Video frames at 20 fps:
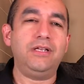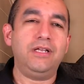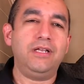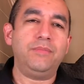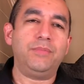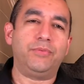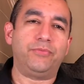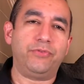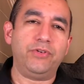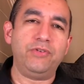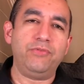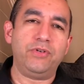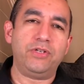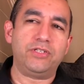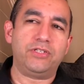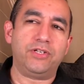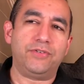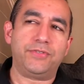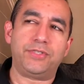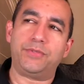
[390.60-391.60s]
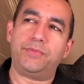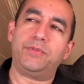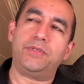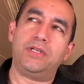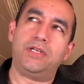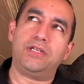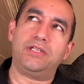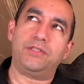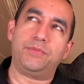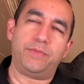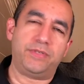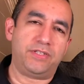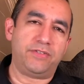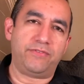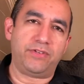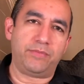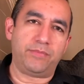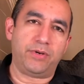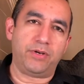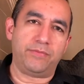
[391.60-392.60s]
But Free Will serves a
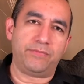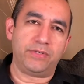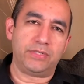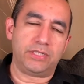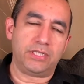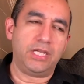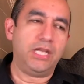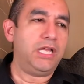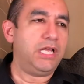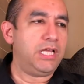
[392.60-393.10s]
specific purpose.